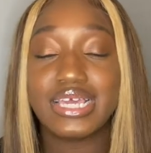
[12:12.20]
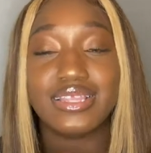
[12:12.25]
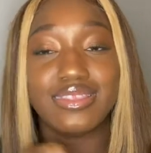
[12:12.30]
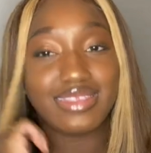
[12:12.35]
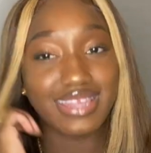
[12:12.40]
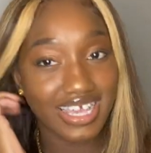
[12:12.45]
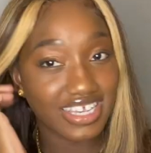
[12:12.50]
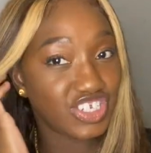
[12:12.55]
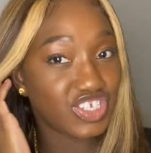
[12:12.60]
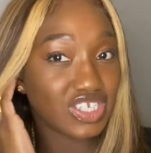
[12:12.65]

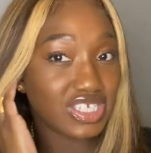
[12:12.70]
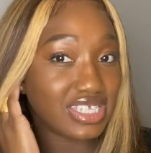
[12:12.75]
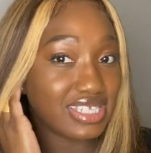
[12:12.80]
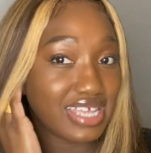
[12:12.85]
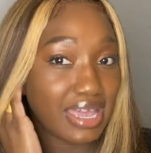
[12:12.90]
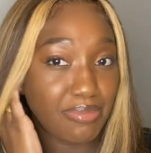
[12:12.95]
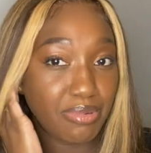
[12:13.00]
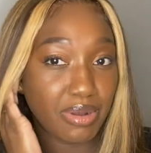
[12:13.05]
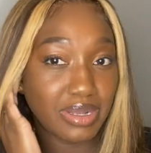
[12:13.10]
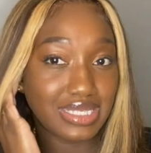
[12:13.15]
That's just the type
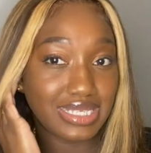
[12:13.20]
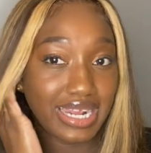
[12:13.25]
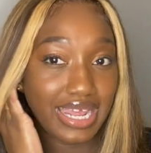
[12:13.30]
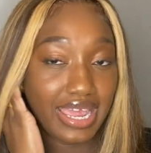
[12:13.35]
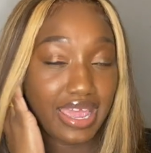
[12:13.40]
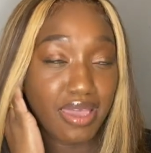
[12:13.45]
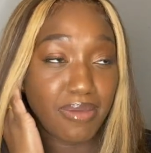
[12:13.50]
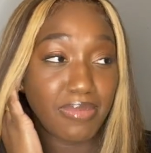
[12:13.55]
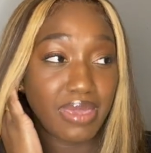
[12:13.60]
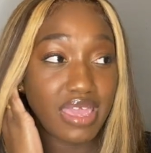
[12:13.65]
of person I
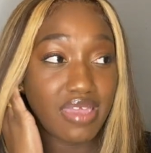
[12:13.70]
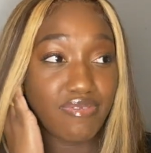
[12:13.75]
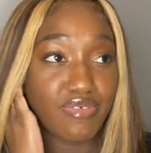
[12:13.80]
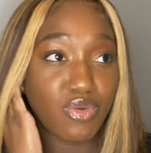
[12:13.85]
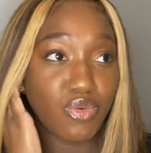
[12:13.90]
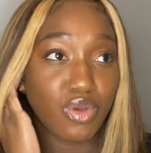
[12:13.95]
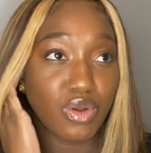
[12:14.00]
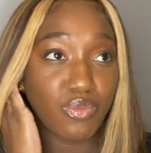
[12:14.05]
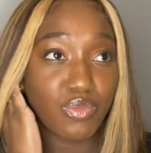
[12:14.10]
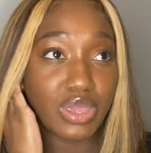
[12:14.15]
am. Even
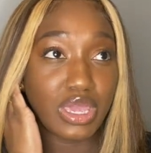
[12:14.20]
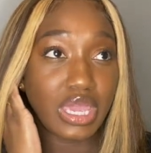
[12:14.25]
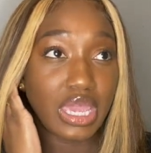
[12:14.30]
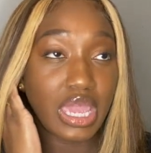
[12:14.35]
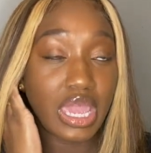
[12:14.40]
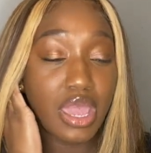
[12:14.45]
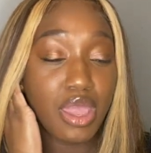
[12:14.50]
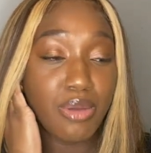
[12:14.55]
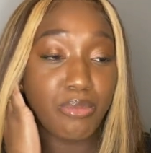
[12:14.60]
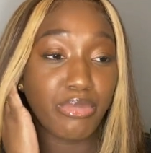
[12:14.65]
when we
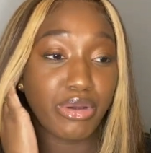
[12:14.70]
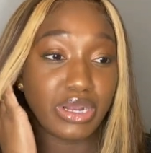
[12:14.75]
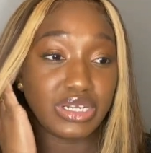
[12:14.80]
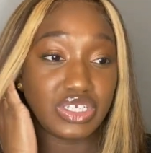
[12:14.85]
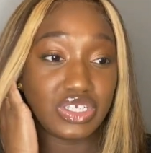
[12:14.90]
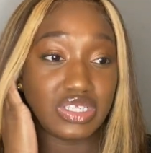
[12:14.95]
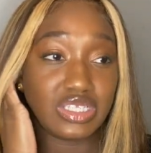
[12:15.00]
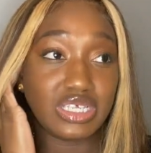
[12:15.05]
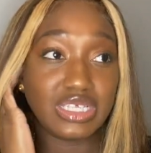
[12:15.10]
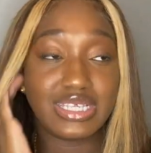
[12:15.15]

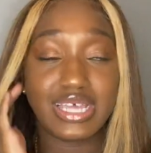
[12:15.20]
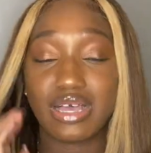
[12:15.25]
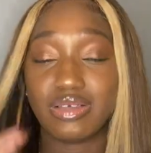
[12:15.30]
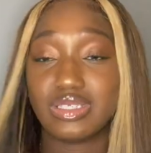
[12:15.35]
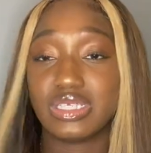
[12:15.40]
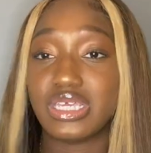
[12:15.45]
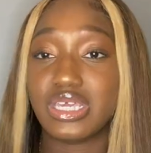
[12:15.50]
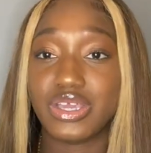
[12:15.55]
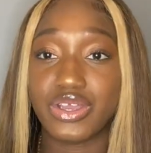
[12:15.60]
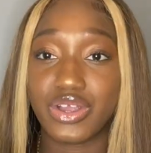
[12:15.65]
purchased this house
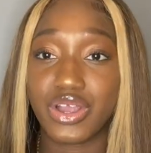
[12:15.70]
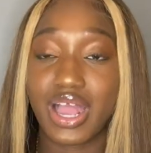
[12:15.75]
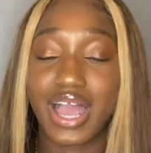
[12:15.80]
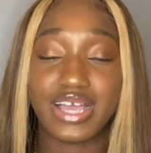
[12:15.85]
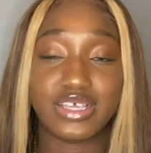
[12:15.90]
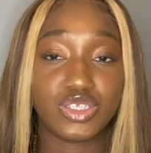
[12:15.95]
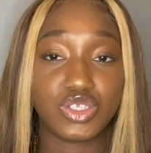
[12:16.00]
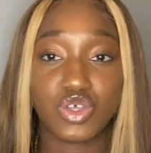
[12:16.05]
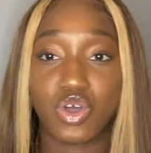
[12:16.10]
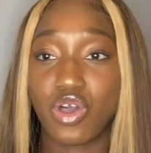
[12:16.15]
here, I
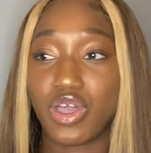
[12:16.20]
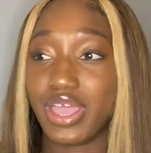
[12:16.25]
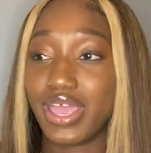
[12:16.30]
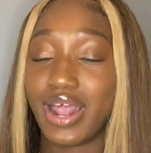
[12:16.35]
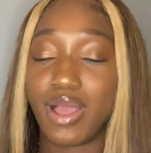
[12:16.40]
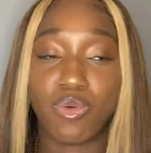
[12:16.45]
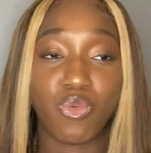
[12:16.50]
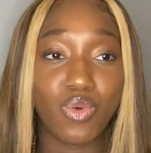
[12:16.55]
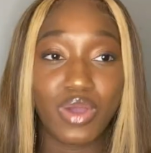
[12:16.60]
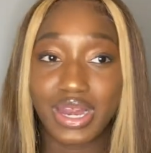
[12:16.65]
saw it, I
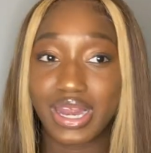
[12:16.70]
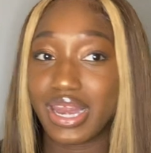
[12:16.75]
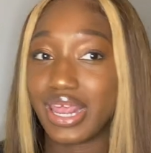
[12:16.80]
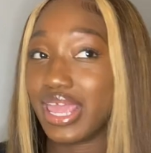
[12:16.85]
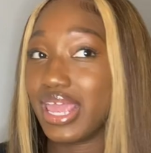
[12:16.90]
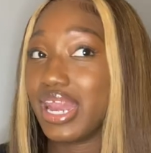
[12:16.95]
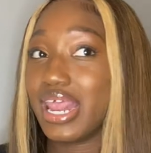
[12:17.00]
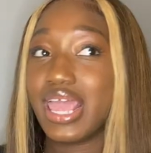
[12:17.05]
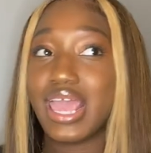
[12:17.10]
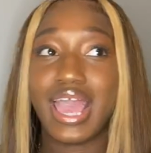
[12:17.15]
wanted
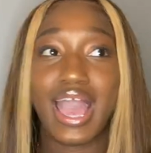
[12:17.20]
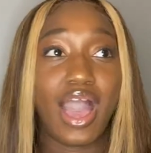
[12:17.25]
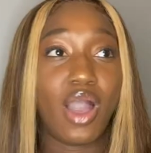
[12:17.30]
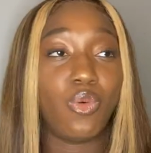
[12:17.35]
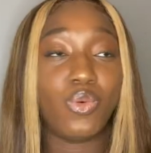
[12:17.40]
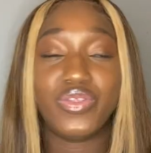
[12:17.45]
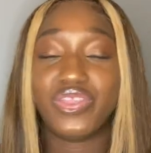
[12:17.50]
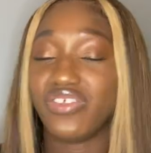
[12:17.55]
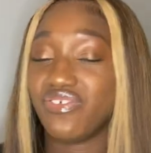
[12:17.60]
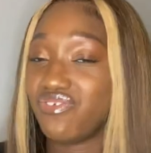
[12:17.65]
it, I
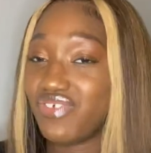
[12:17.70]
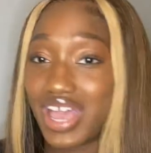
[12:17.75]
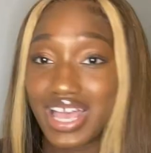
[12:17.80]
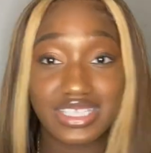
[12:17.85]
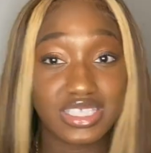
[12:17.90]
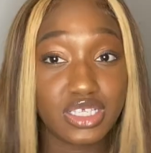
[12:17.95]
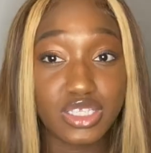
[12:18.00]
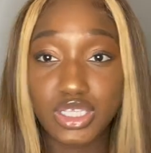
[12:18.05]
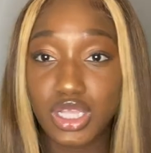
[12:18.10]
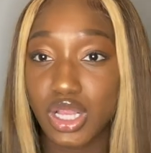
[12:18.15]
want the
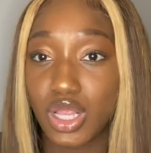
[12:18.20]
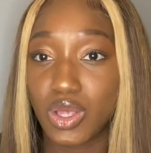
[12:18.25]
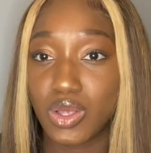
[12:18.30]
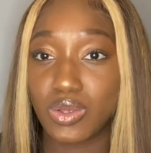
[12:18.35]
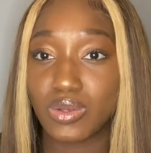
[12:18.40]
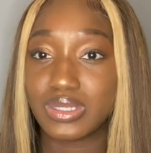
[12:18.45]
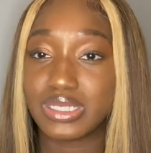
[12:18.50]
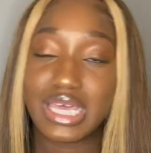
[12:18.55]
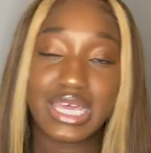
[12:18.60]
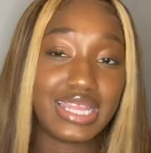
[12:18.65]
fastest
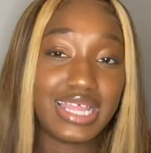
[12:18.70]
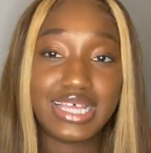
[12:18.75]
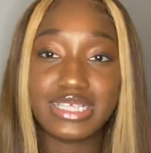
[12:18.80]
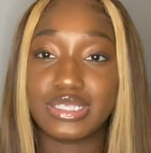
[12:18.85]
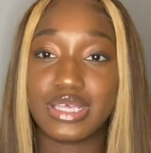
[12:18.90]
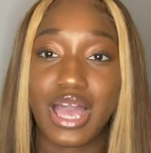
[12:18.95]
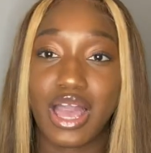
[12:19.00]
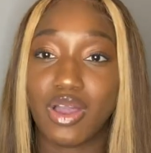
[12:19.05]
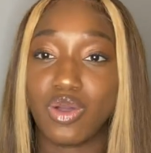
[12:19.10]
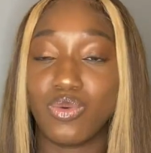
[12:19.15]
close, and that's
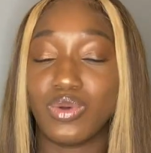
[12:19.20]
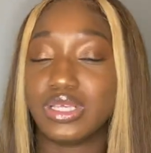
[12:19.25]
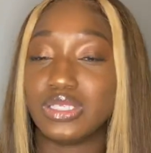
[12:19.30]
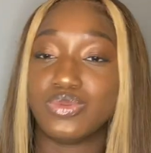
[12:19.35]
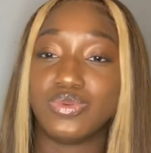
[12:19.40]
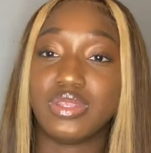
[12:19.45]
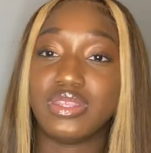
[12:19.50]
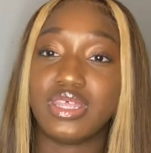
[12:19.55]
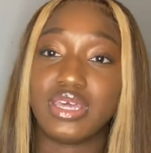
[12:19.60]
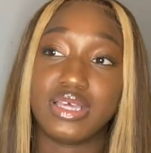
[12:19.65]
how it was
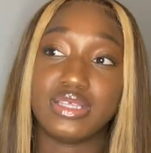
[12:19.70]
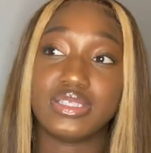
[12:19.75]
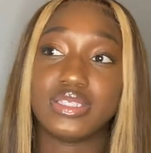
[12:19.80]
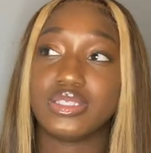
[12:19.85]
with this.